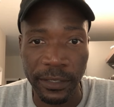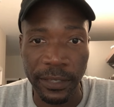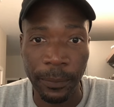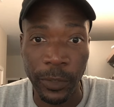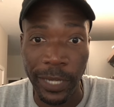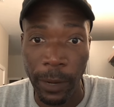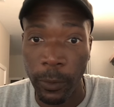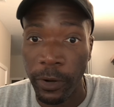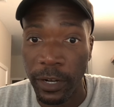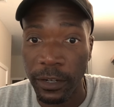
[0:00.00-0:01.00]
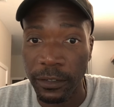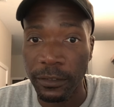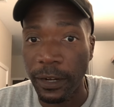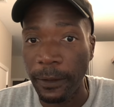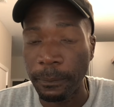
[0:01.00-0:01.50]
separate network,
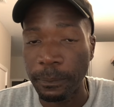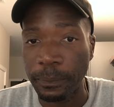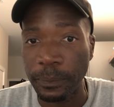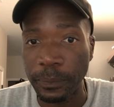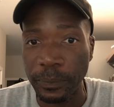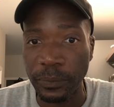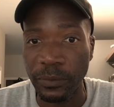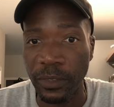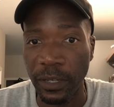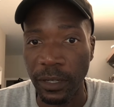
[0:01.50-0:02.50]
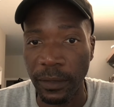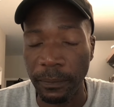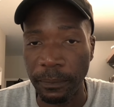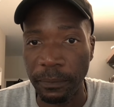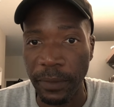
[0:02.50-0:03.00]
right?
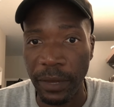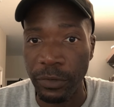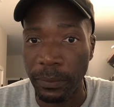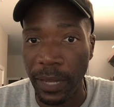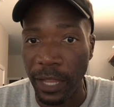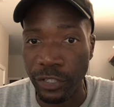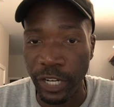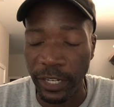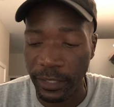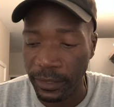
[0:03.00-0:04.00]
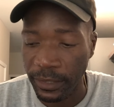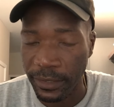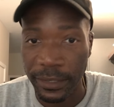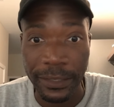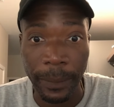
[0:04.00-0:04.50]
Um, every blockchain
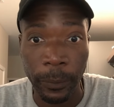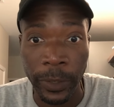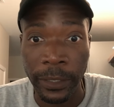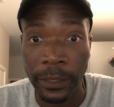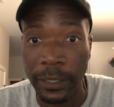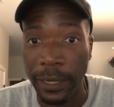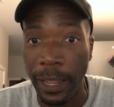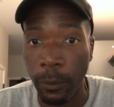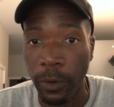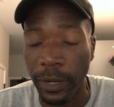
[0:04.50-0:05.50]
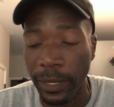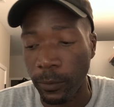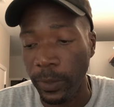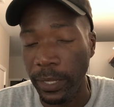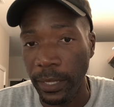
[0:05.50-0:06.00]
is a separate network, and
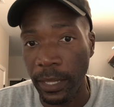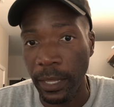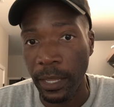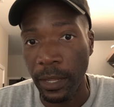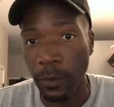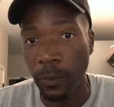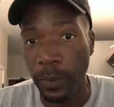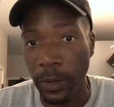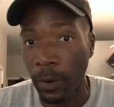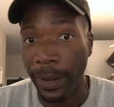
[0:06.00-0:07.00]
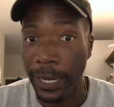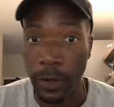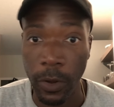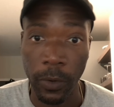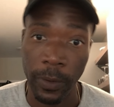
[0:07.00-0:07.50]
we we already
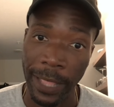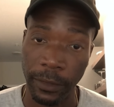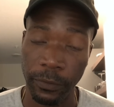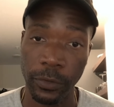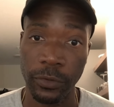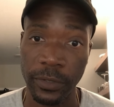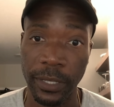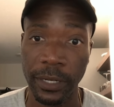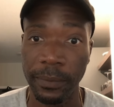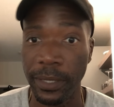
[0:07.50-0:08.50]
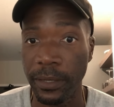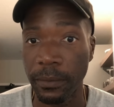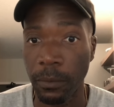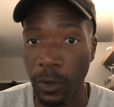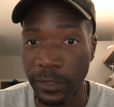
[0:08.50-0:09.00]
know that the future is going to be
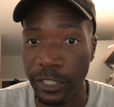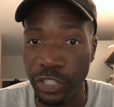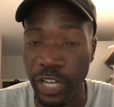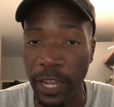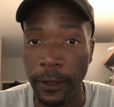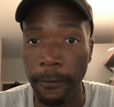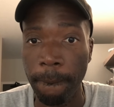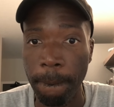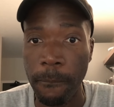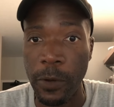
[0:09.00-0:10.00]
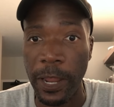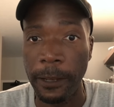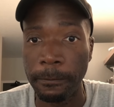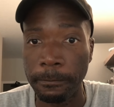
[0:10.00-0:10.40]
multi-chain, right?